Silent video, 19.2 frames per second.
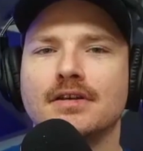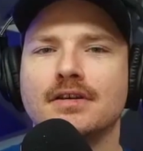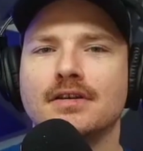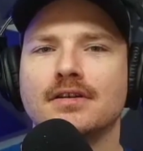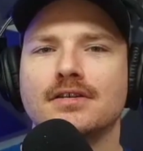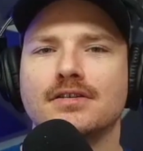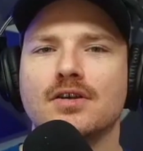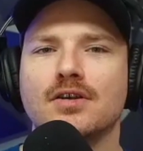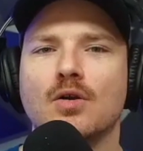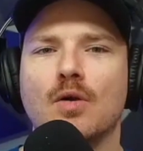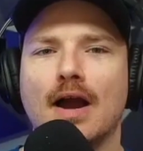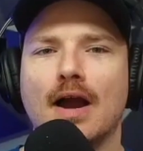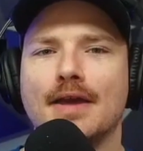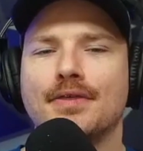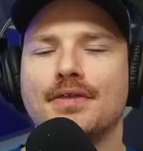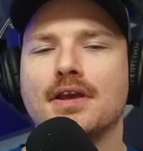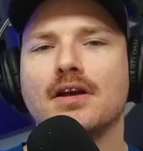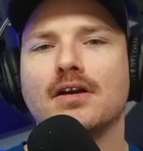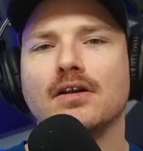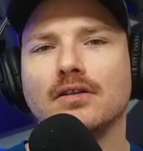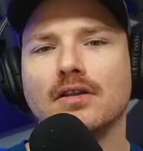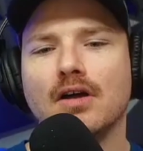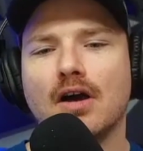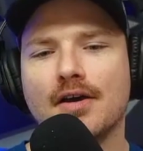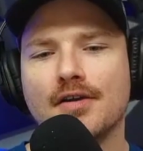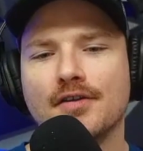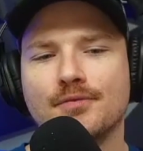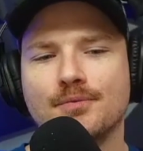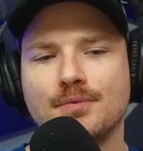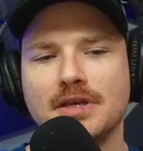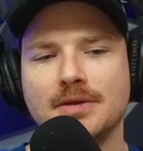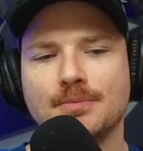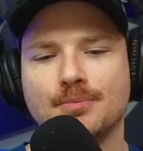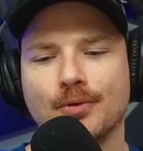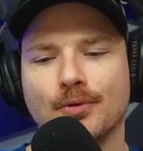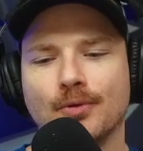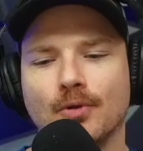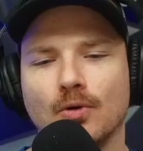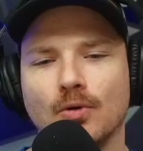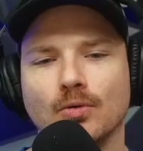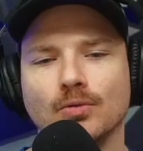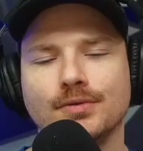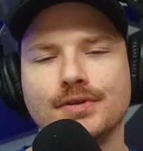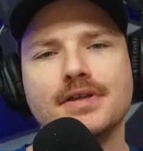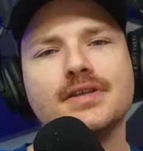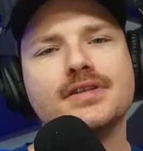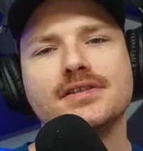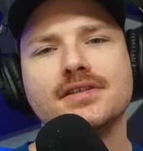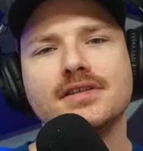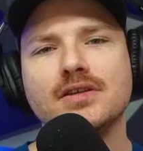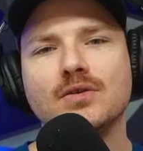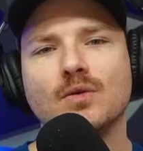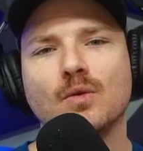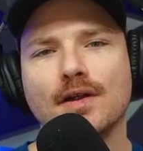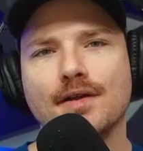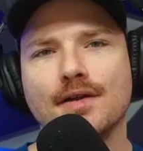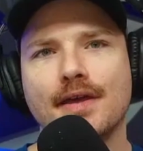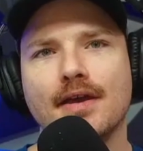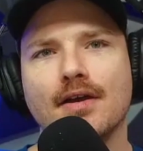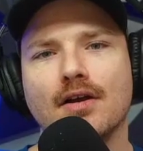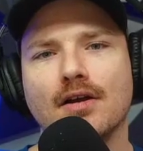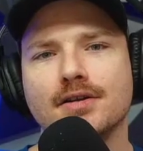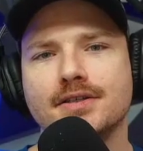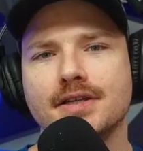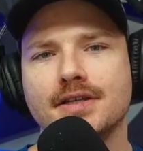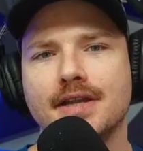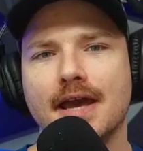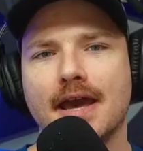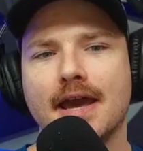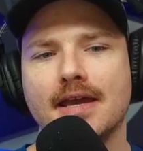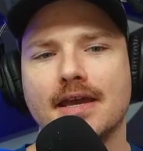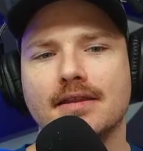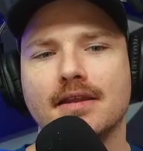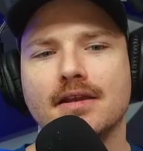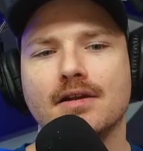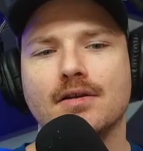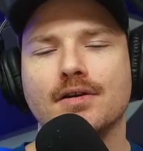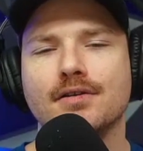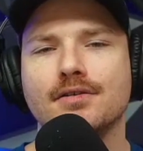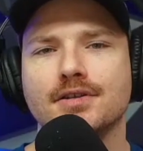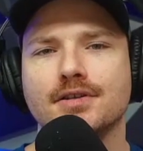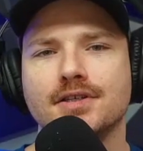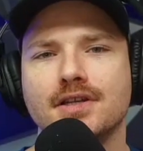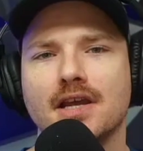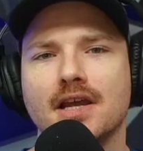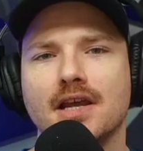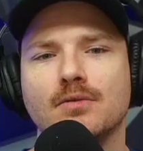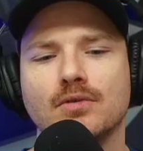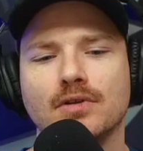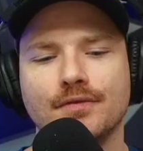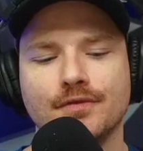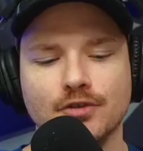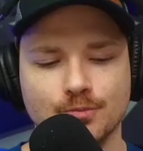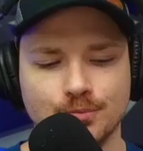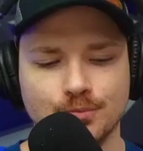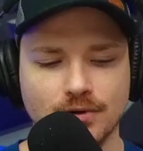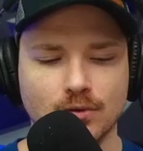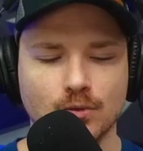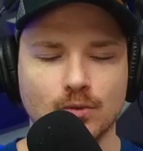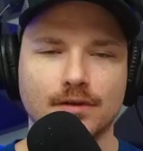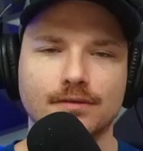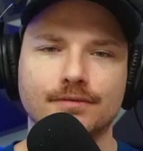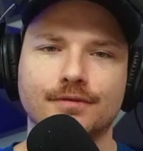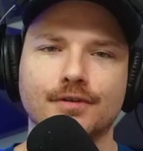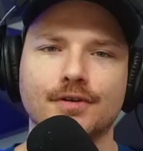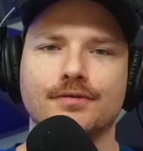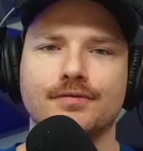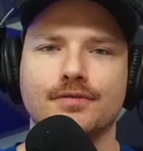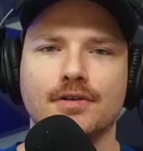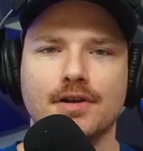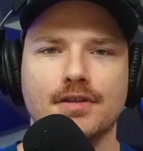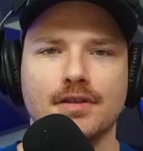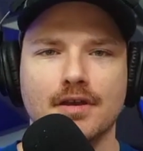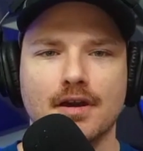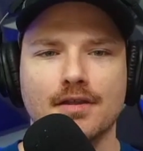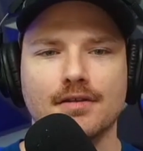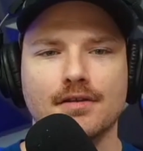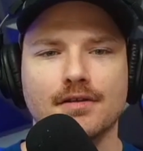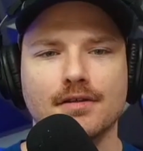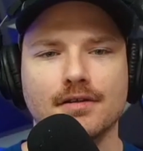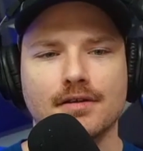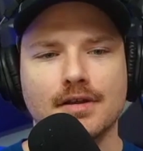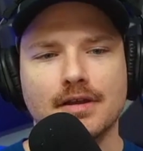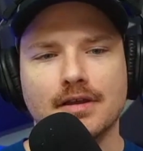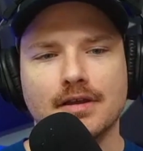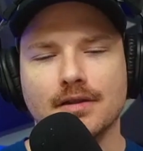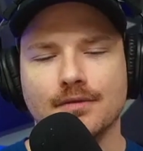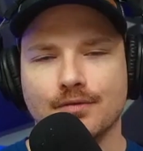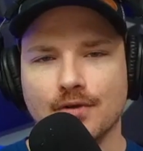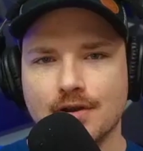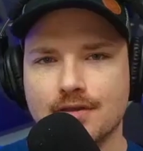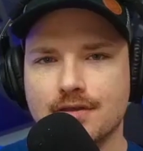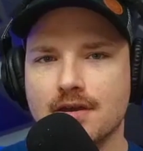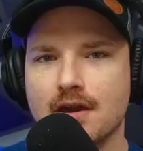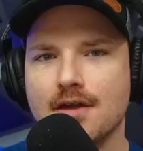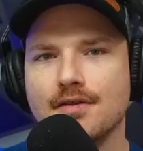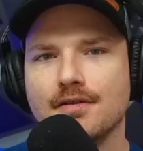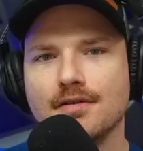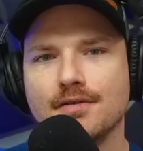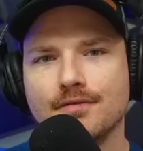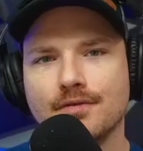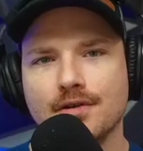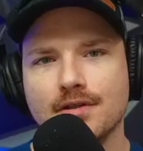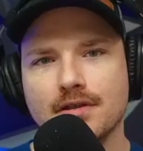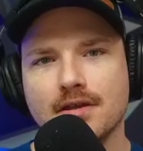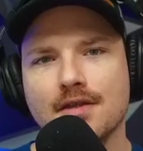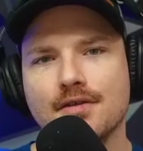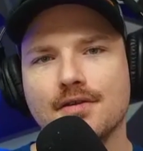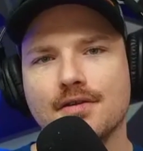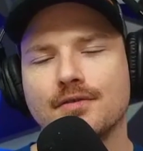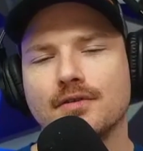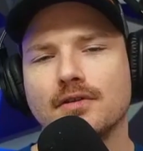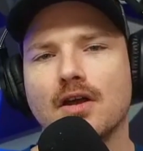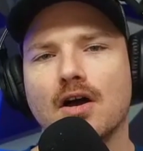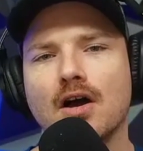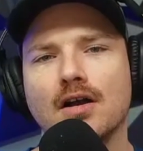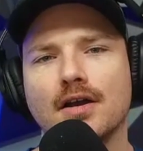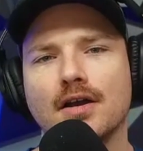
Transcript: So I think a lot of people only see where they are today and they don't understand. Well, if you put one foot in front of the other, in front of the other, in front of the other for long